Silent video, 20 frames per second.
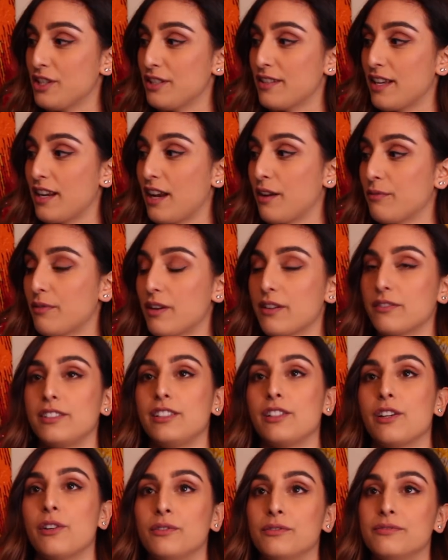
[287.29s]
She said,
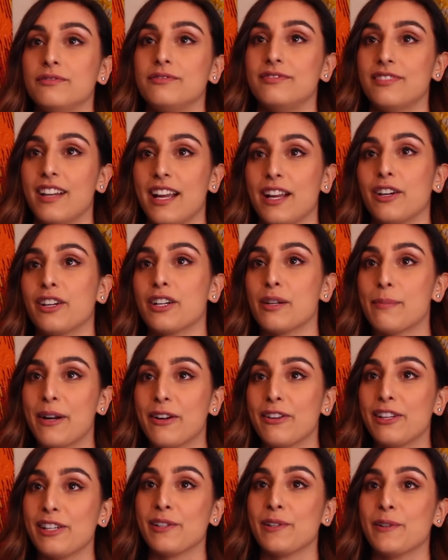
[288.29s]
I heard
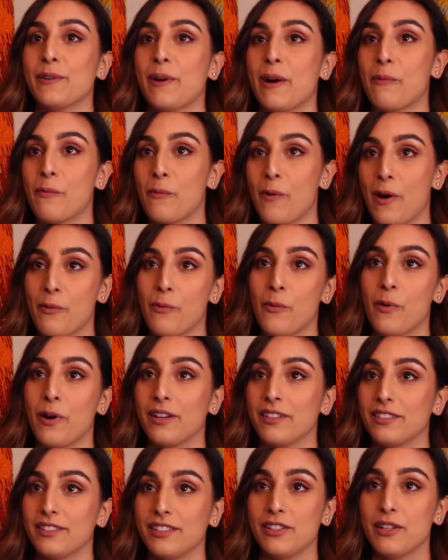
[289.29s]
about you. I
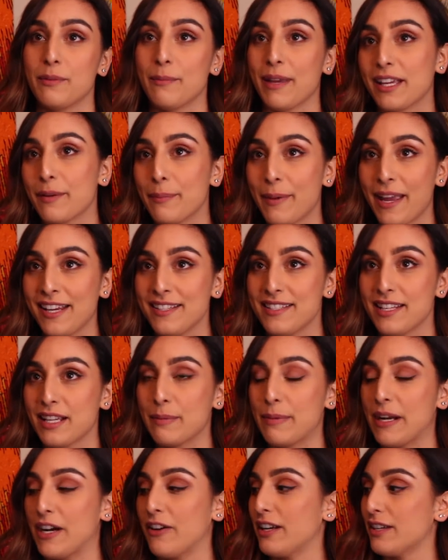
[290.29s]
want you to make a
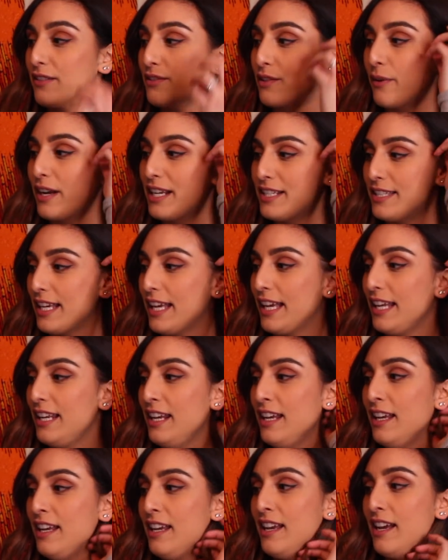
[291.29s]
painting about it. So I
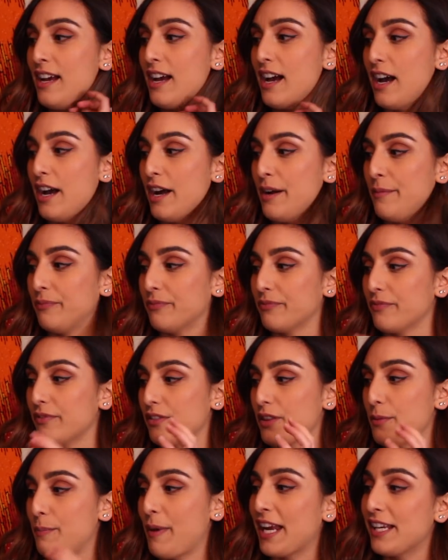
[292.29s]
did.
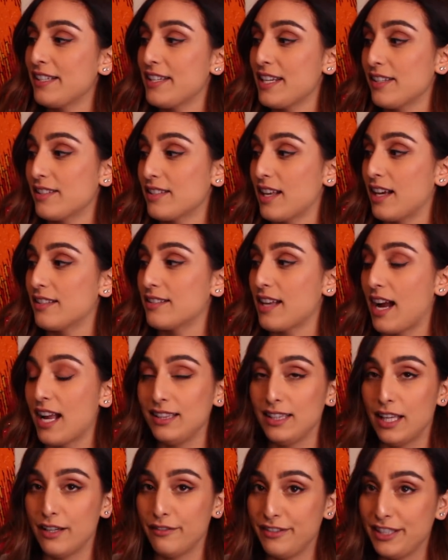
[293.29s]
The painting says,
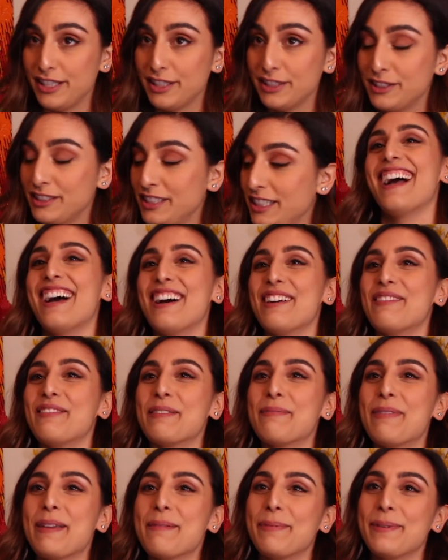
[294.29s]
I love you.
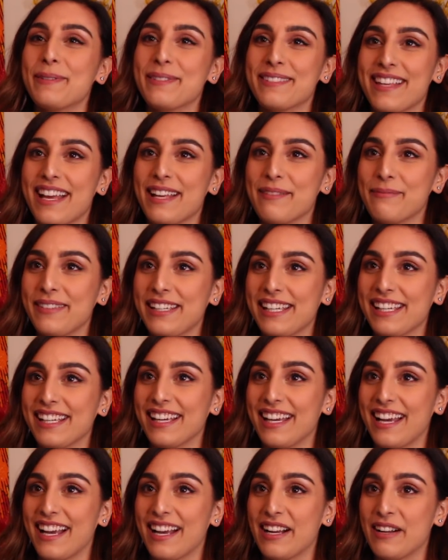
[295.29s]
When people send
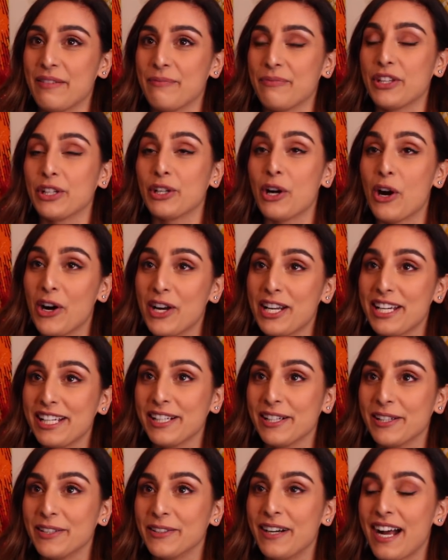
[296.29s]
me their
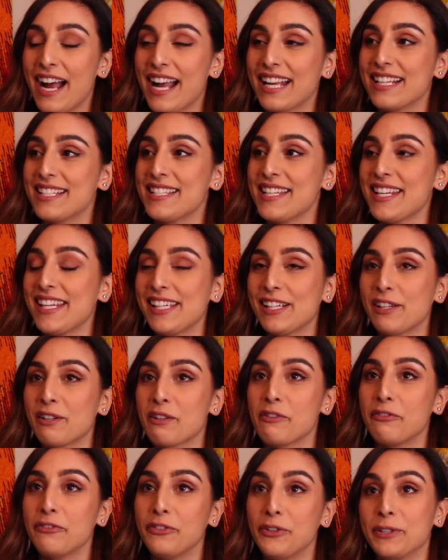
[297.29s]
audio, I get to
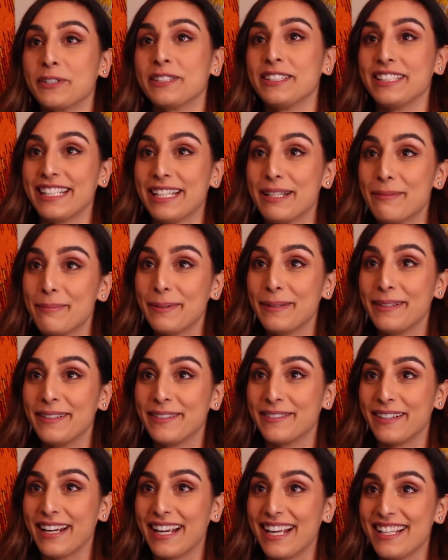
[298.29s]
hear the full clip.
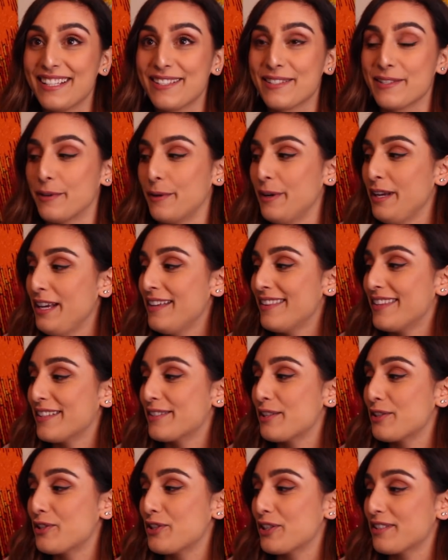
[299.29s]
right? So
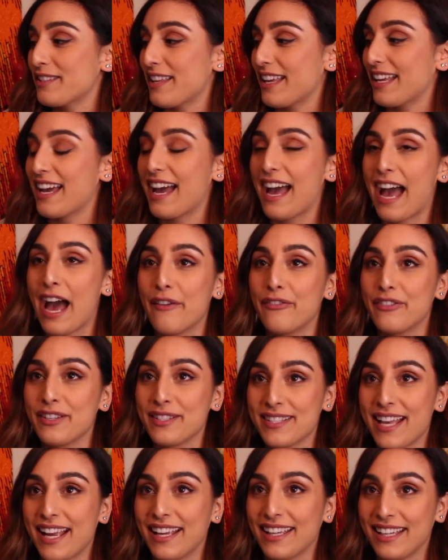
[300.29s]
this is just like a half a
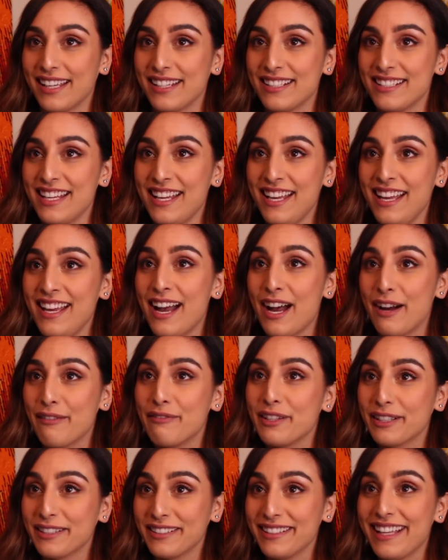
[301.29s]
second
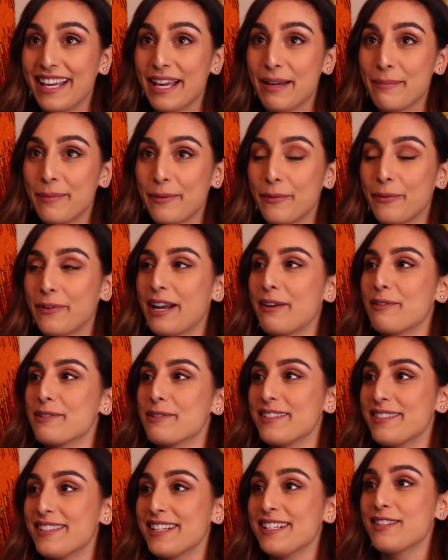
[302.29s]
of the clip. When
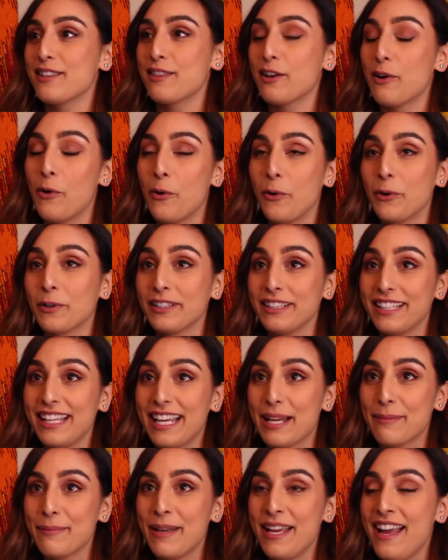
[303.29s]
listening to the whole
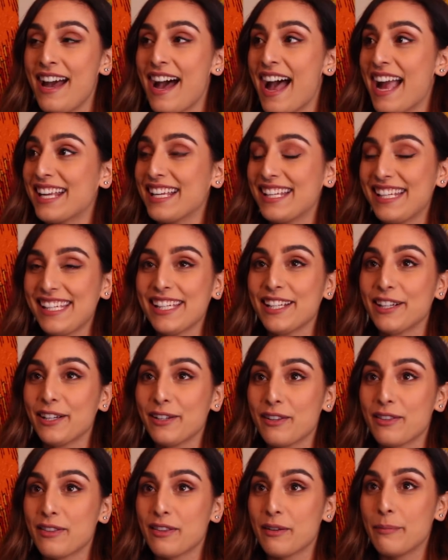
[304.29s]
clip, I could
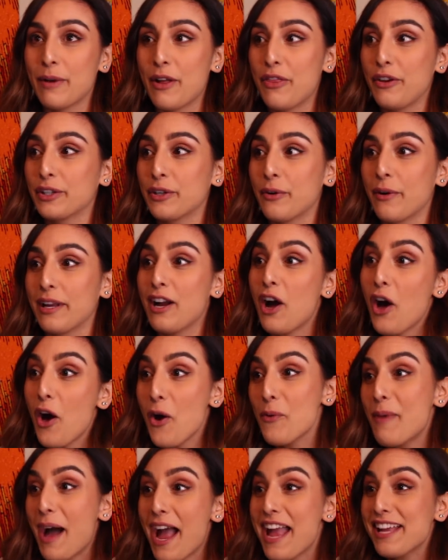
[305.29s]
hear the mother going,
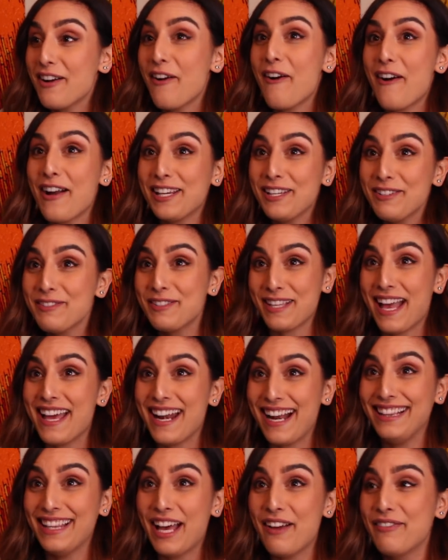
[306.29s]
"Oh my God, you said
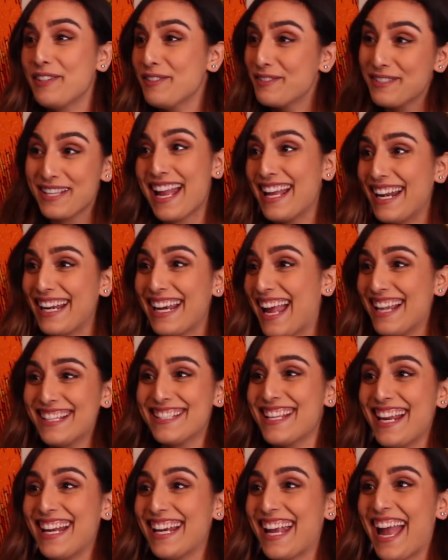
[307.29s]
I love you, say
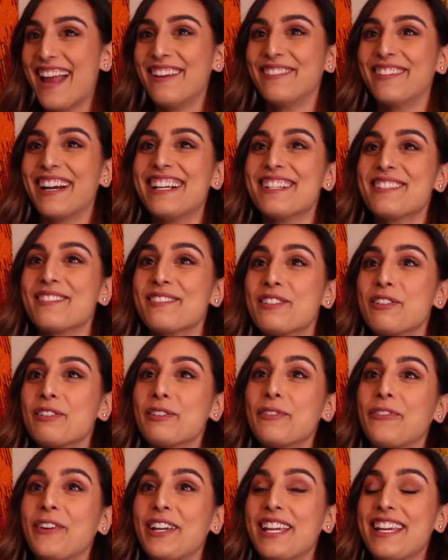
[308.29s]
it again," right? So
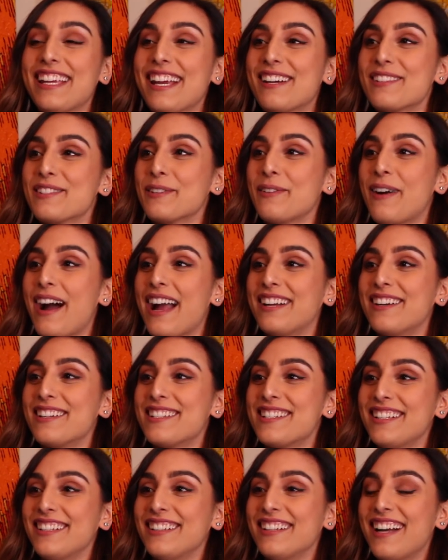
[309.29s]
she's freaking out. So I
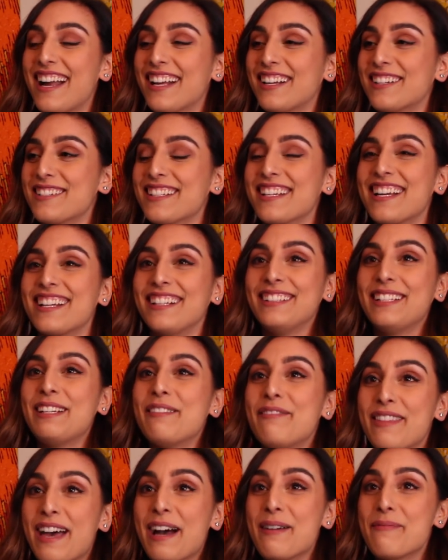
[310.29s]
got to kind of
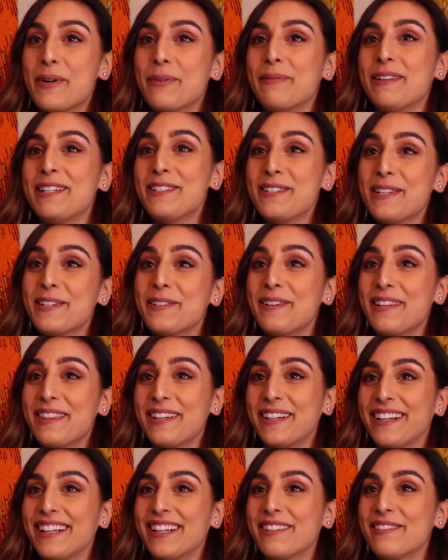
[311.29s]
live that moment too
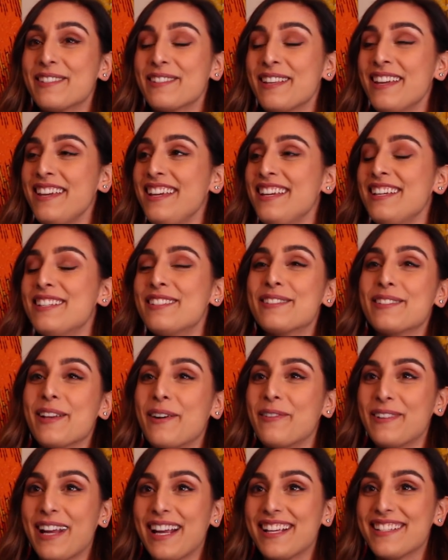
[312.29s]
with her, and it was
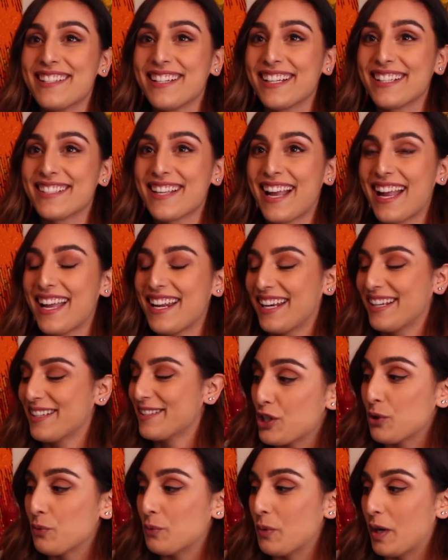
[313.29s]
so nice and
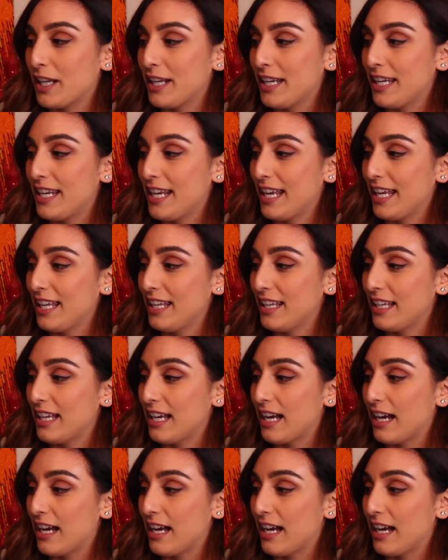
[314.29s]
exciting. She wanted it